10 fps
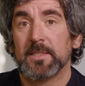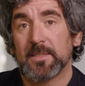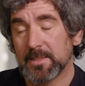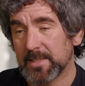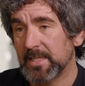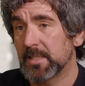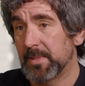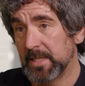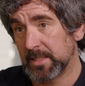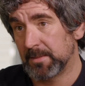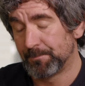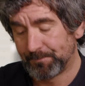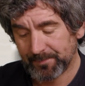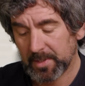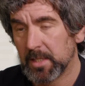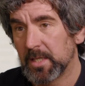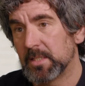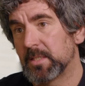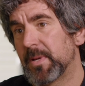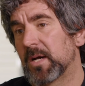Sustainability
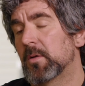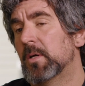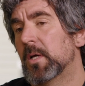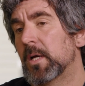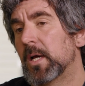is about